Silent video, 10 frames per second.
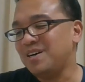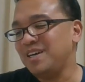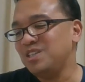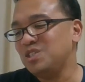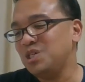
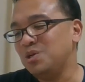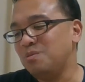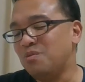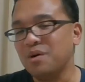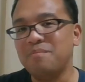into
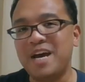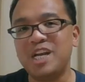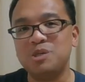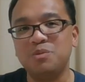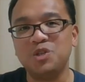more
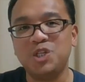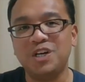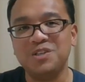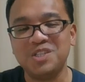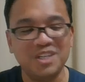manageable
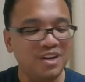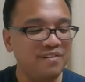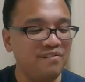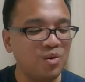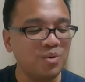chunks
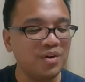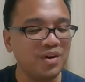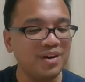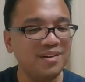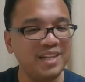
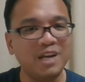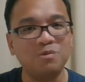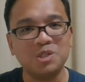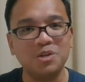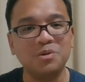for
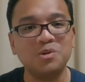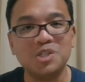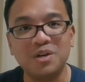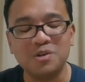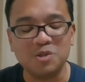language learners
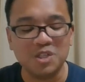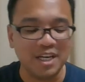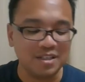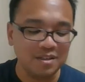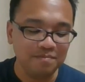to
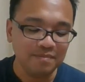understand.